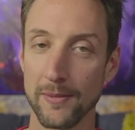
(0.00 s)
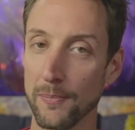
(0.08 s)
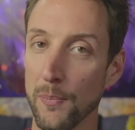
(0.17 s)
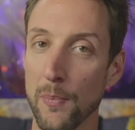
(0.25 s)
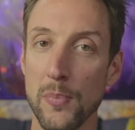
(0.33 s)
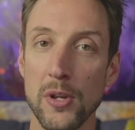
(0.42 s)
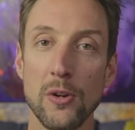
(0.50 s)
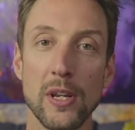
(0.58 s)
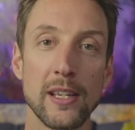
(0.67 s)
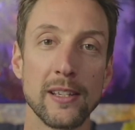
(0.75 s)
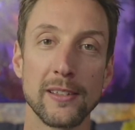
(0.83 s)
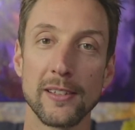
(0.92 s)

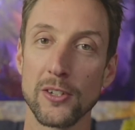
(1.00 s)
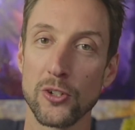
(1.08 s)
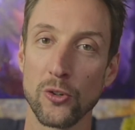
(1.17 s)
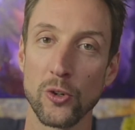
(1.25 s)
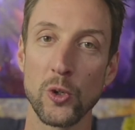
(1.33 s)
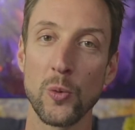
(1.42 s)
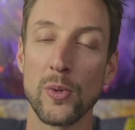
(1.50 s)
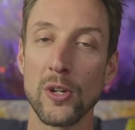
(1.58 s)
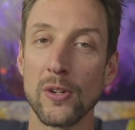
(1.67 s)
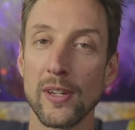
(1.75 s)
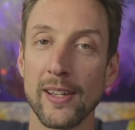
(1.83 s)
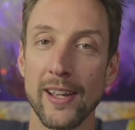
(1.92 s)
beauty, true
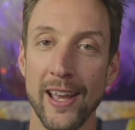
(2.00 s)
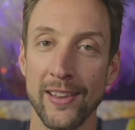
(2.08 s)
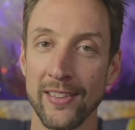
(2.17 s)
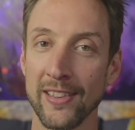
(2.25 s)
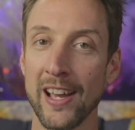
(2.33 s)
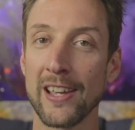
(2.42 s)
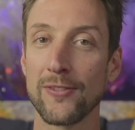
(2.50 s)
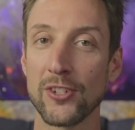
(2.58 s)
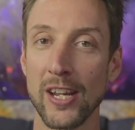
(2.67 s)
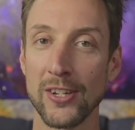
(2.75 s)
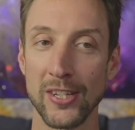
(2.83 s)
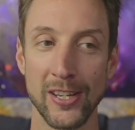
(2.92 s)
beauty and
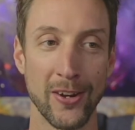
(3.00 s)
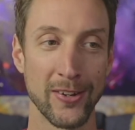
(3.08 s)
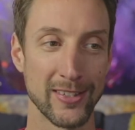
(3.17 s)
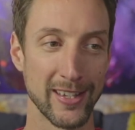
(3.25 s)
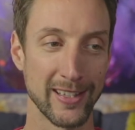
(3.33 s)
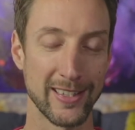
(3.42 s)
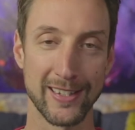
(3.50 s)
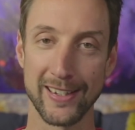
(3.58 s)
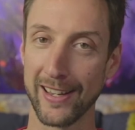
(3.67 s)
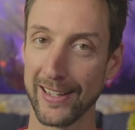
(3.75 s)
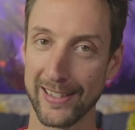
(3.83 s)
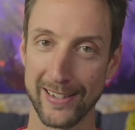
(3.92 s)
life-changing. You know,
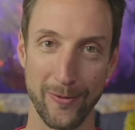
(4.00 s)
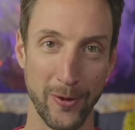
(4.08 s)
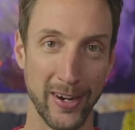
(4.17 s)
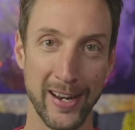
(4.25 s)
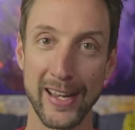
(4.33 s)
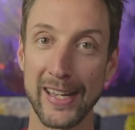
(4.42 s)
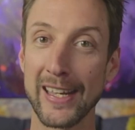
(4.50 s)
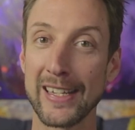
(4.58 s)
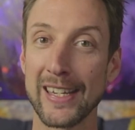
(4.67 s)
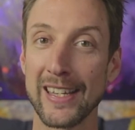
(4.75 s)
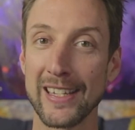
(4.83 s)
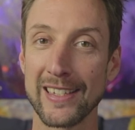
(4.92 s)
it's we're going to get
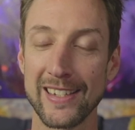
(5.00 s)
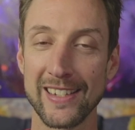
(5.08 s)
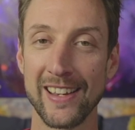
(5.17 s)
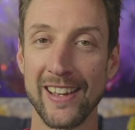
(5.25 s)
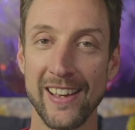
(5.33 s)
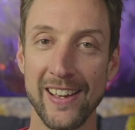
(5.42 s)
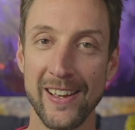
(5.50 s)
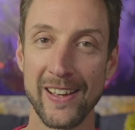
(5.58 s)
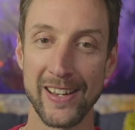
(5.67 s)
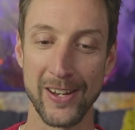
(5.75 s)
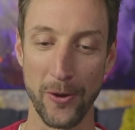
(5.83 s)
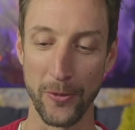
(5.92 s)
to this.
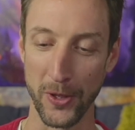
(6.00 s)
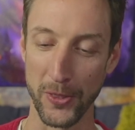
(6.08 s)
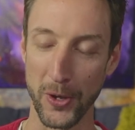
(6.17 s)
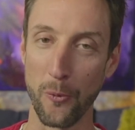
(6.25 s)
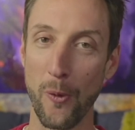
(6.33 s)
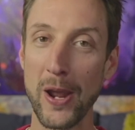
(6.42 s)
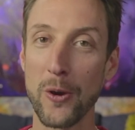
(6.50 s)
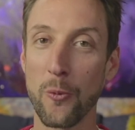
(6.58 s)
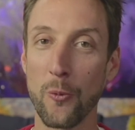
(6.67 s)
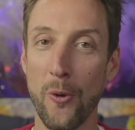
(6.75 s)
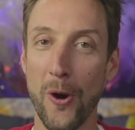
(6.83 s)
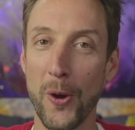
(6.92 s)
You know, the white
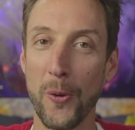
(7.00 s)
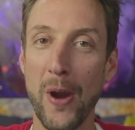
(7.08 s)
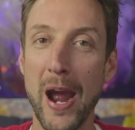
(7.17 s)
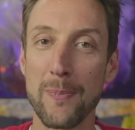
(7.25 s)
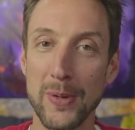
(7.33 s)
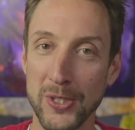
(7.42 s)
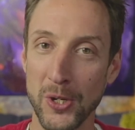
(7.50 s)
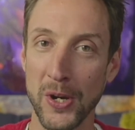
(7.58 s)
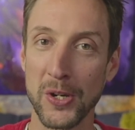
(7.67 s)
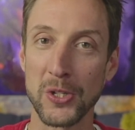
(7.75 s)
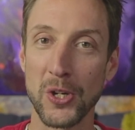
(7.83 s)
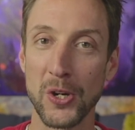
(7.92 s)
water rapids are
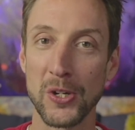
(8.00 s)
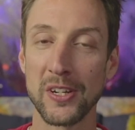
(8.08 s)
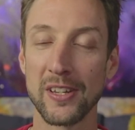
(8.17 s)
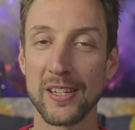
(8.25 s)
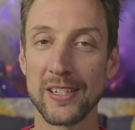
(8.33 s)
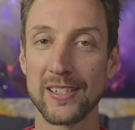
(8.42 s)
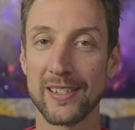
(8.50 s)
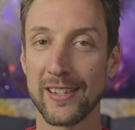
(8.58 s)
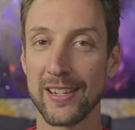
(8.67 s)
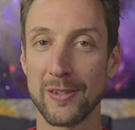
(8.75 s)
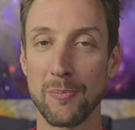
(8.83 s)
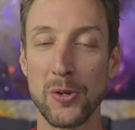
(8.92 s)
going to turn into
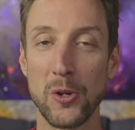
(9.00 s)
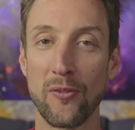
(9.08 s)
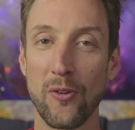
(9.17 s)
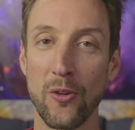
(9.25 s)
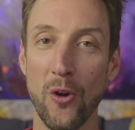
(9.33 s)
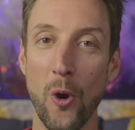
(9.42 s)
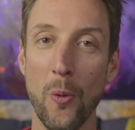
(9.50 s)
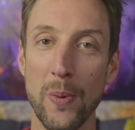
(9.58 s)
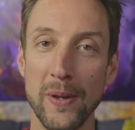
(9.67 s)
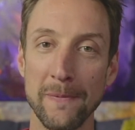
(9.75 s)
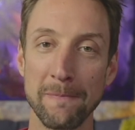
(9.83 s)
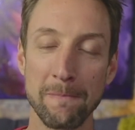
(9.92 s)
this beautiful
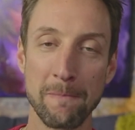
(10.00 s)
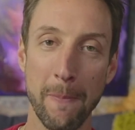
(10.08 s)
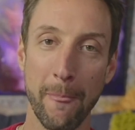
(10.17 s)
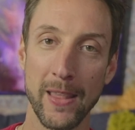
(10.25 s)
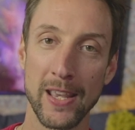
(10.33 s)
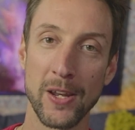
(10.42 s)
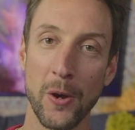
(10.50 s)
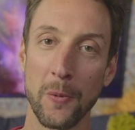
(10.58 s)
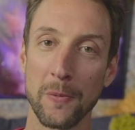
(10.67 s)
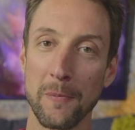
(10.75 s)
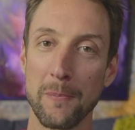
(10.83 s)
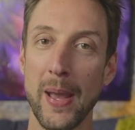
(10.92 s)
open, you know,
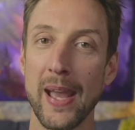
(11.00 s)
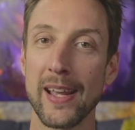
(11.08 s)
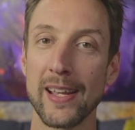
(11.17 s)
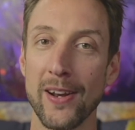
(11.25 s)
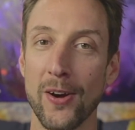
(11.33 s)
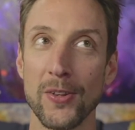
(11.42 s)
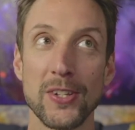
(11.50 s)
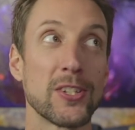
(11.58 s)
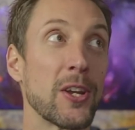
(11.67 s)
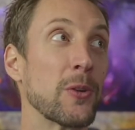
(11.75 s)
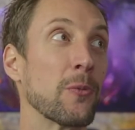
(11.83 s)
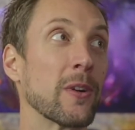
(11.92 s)
bay, and all of a
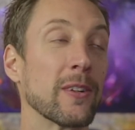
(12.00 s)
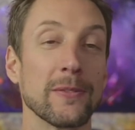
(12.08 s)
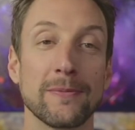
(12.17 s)
sudden